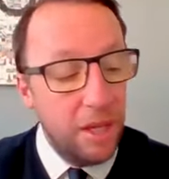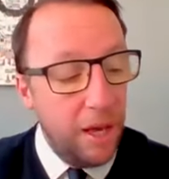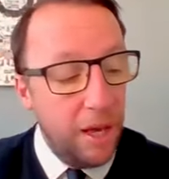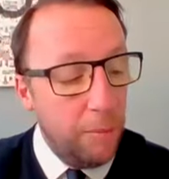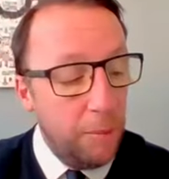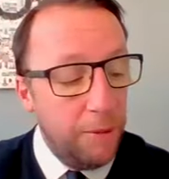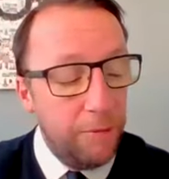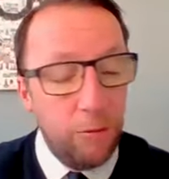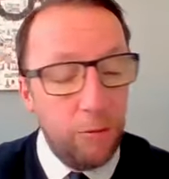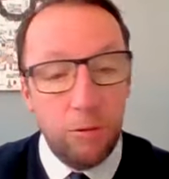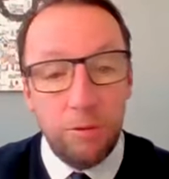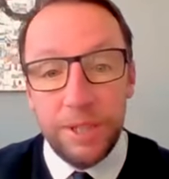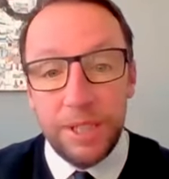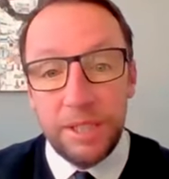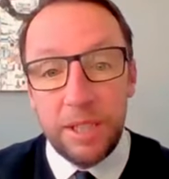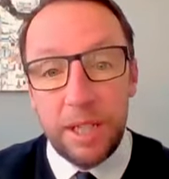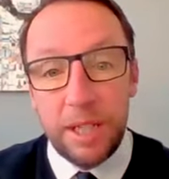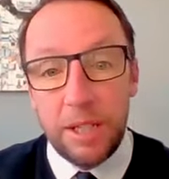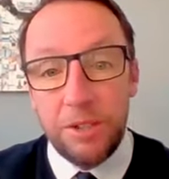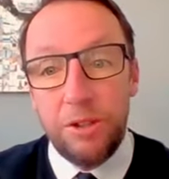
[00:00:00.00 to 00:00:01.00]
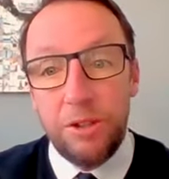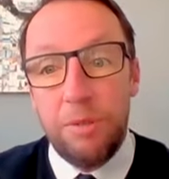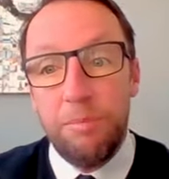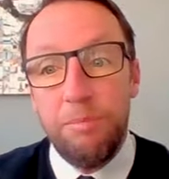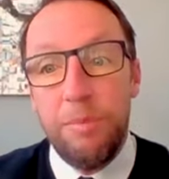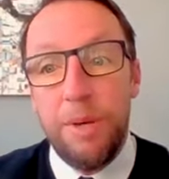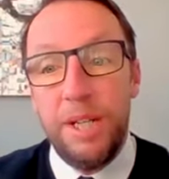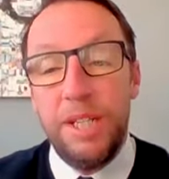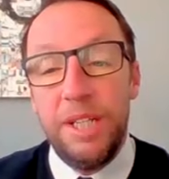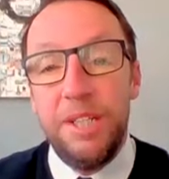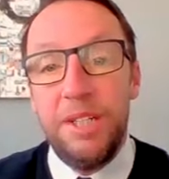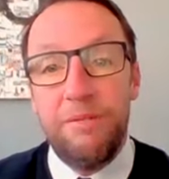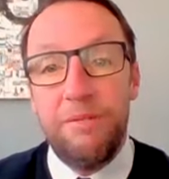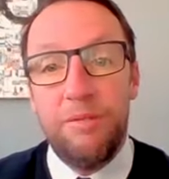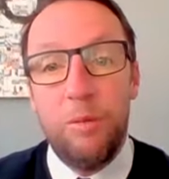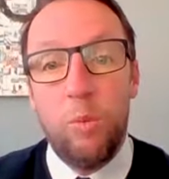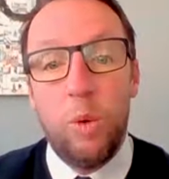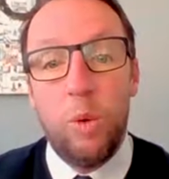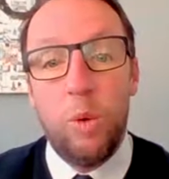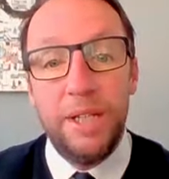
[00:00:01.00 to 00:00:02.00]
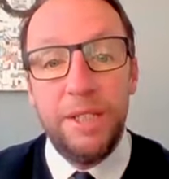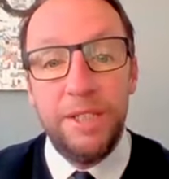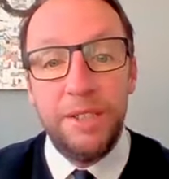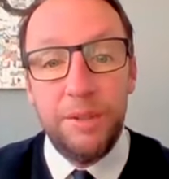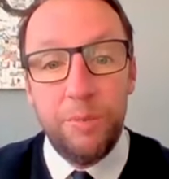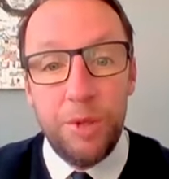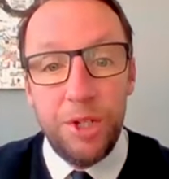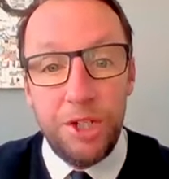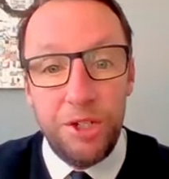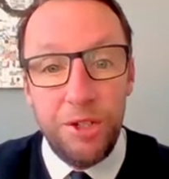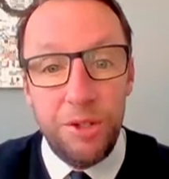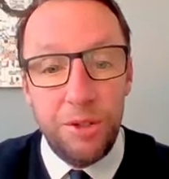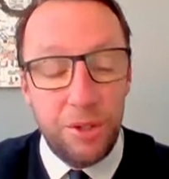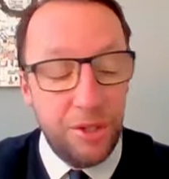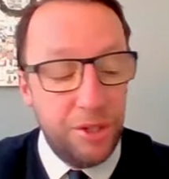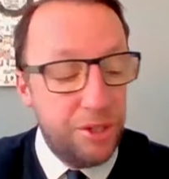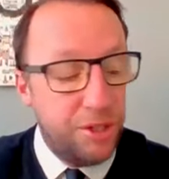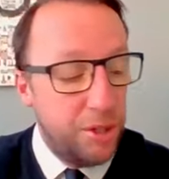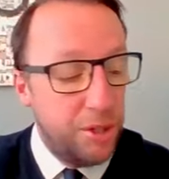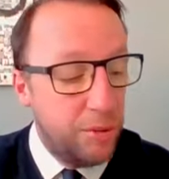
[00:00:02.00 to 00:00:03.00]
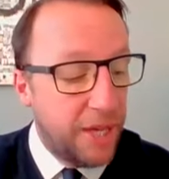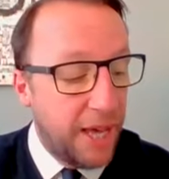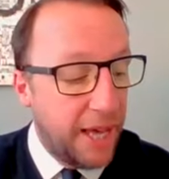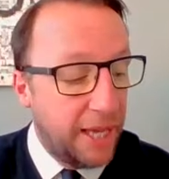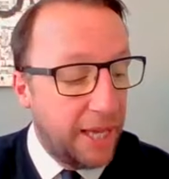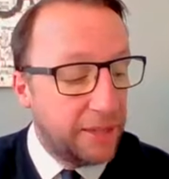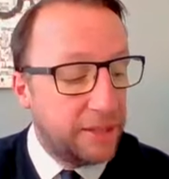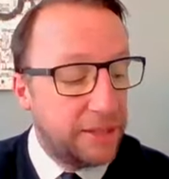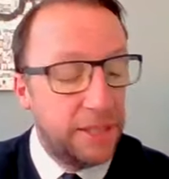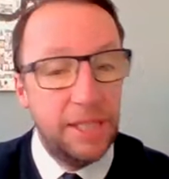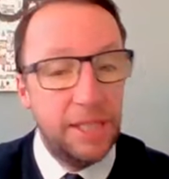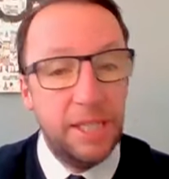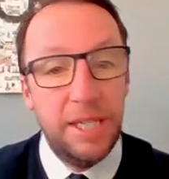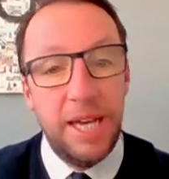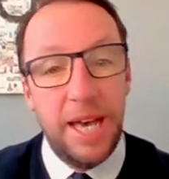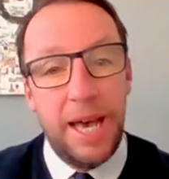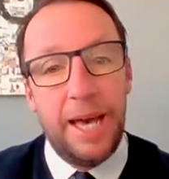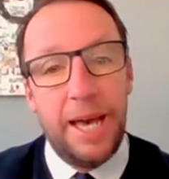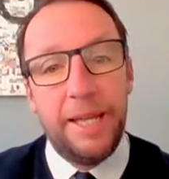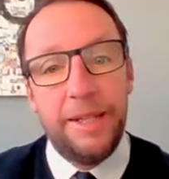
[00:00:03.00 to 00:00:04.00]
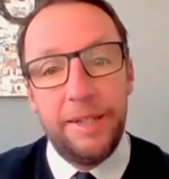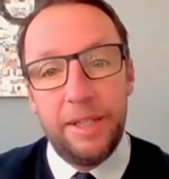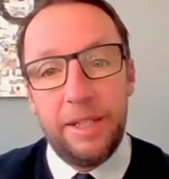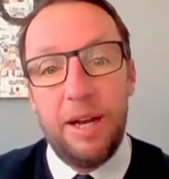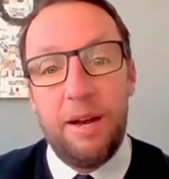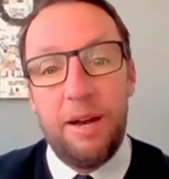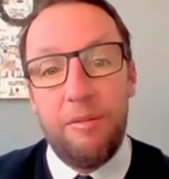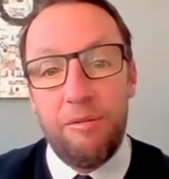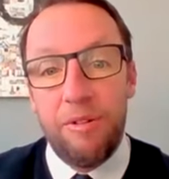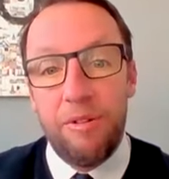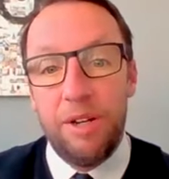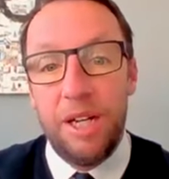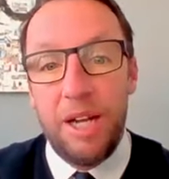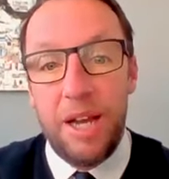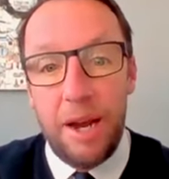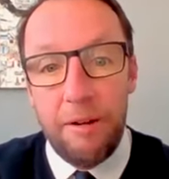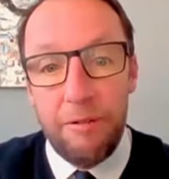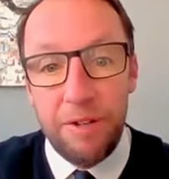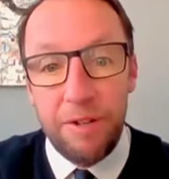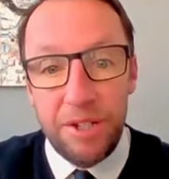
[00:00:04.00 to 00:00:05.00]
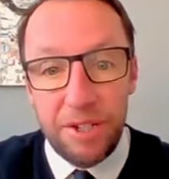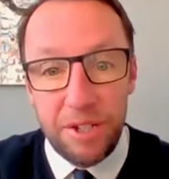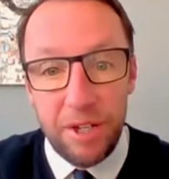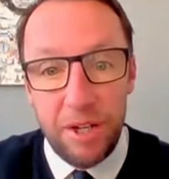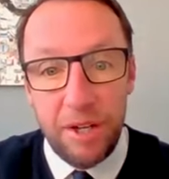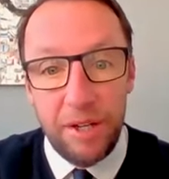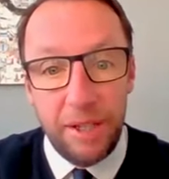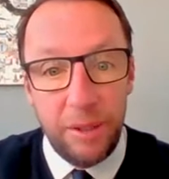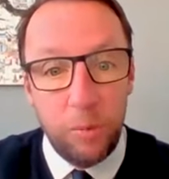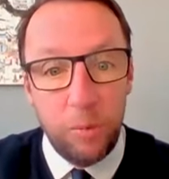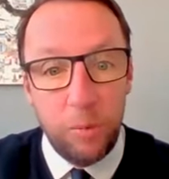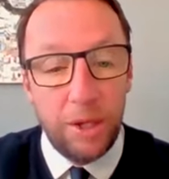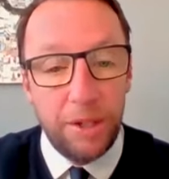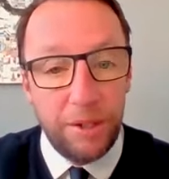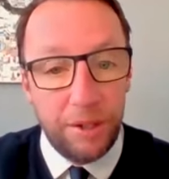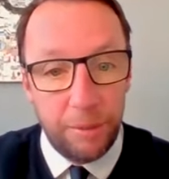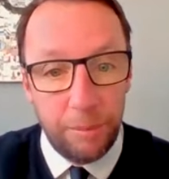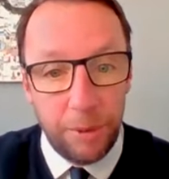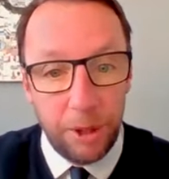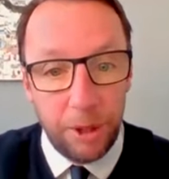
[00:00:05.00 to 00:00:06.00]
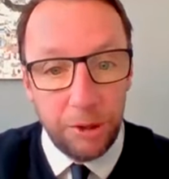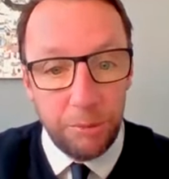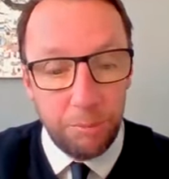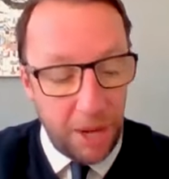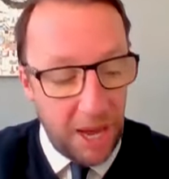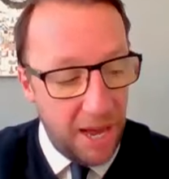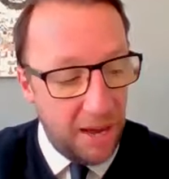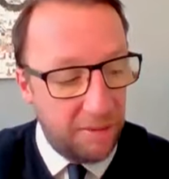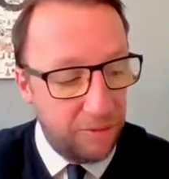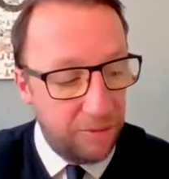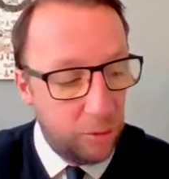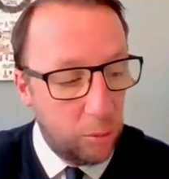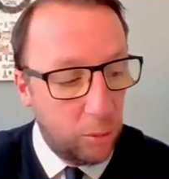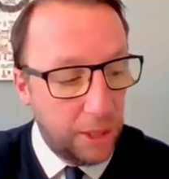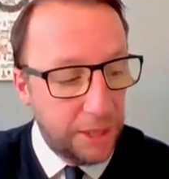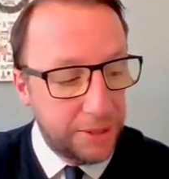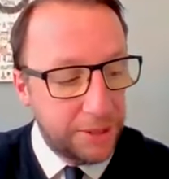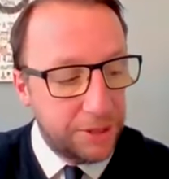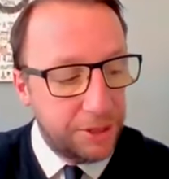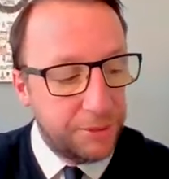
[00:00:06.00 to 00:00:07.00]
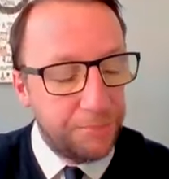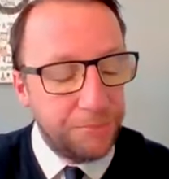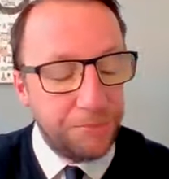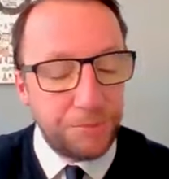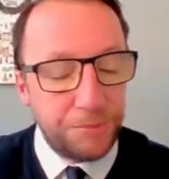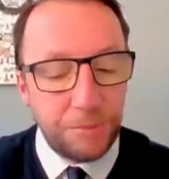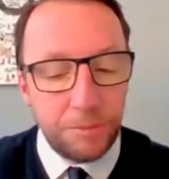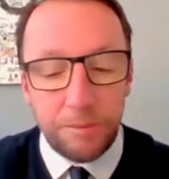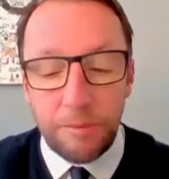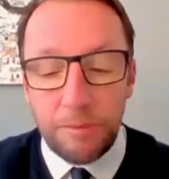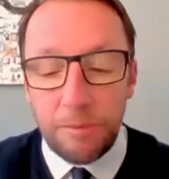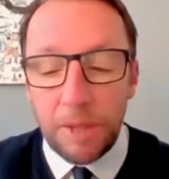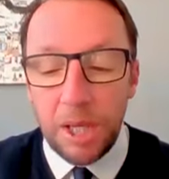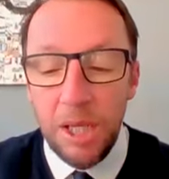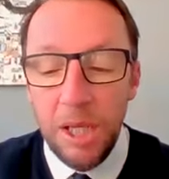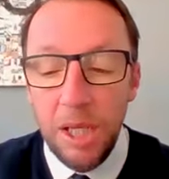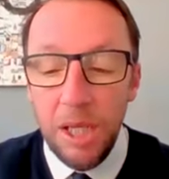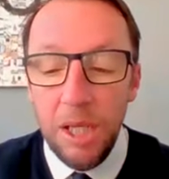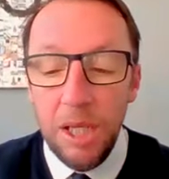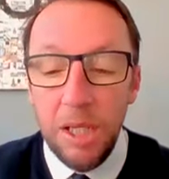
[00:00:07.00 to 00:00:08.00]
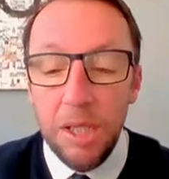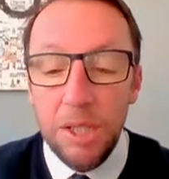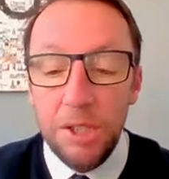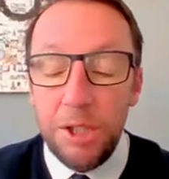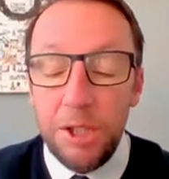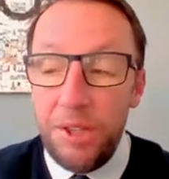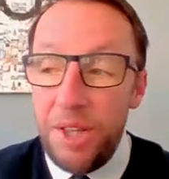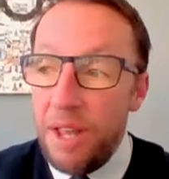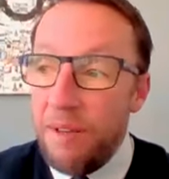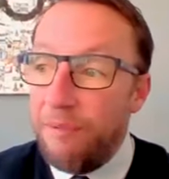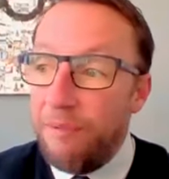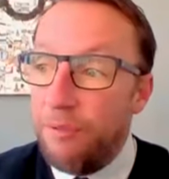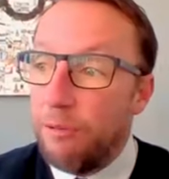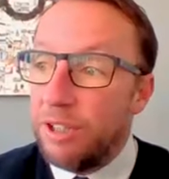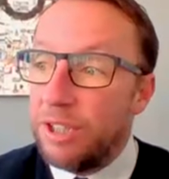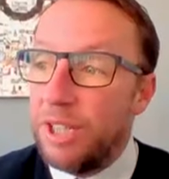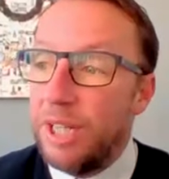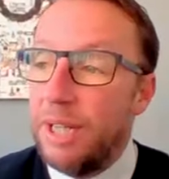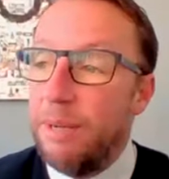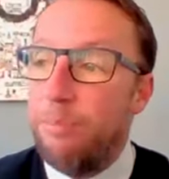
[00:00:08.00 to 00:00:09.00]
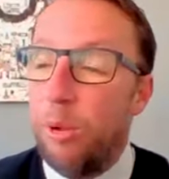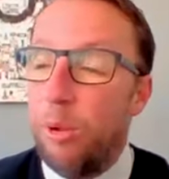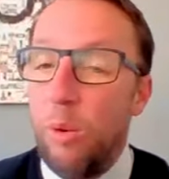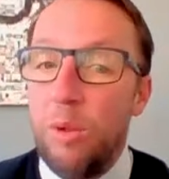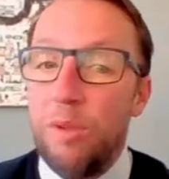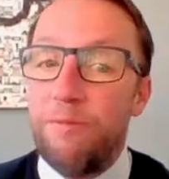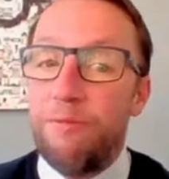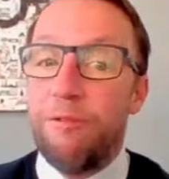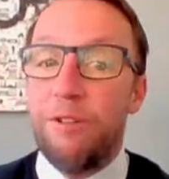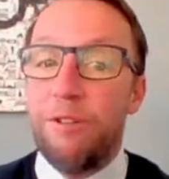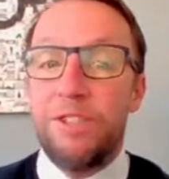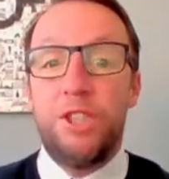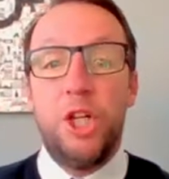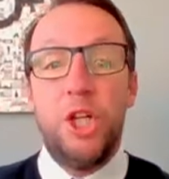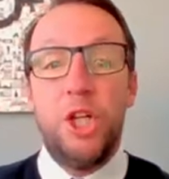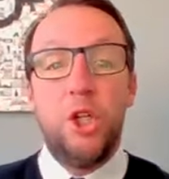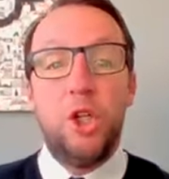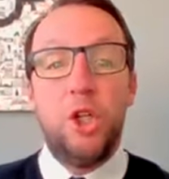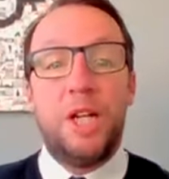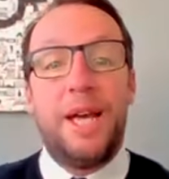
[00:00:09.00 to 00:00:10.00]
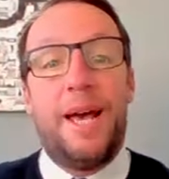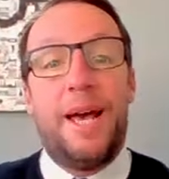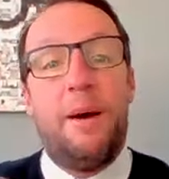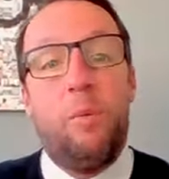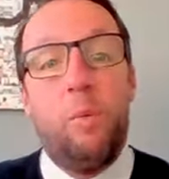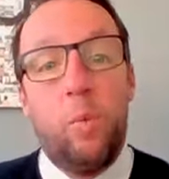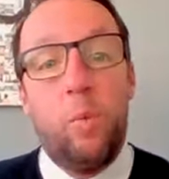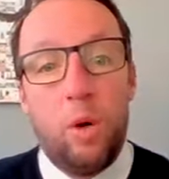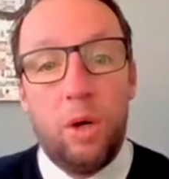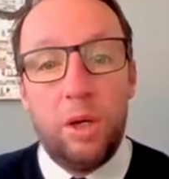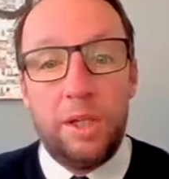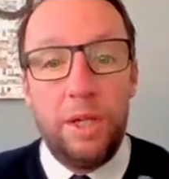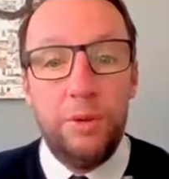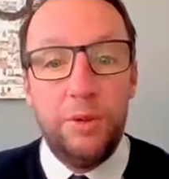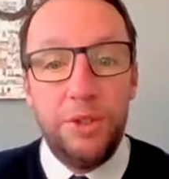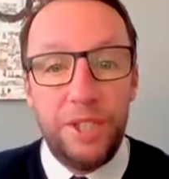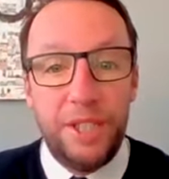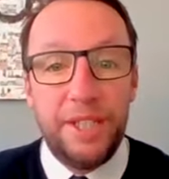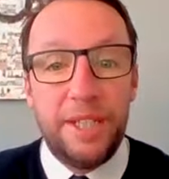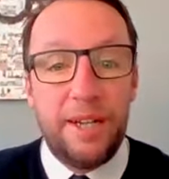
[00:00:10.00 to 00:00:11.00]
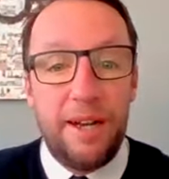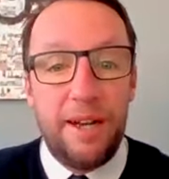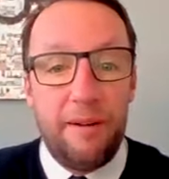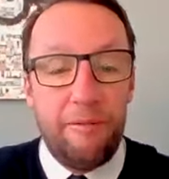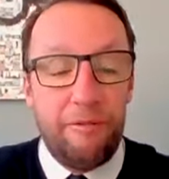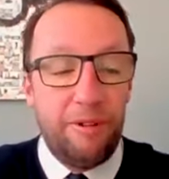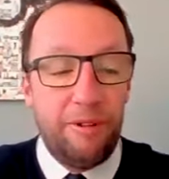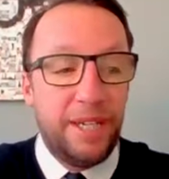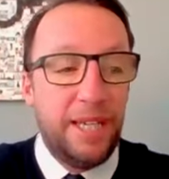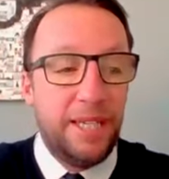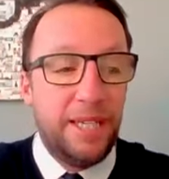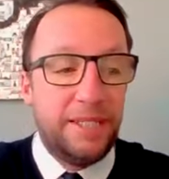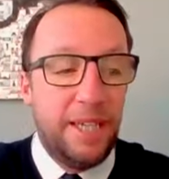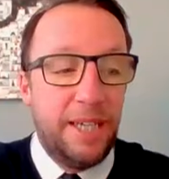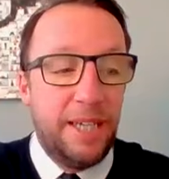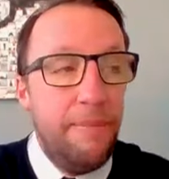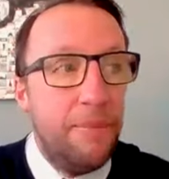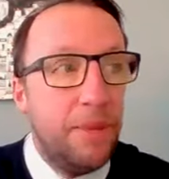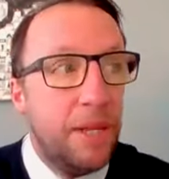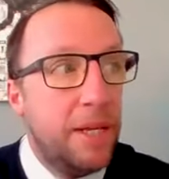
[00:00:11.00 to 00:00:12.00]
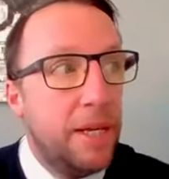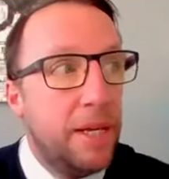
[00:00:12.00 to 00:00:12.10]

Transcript: And we've already touched on many different ways in which you can do that, and the covering letter is certainly one of the most powerful ones. So therefore, it's important for us to look at what goes in a covering letter,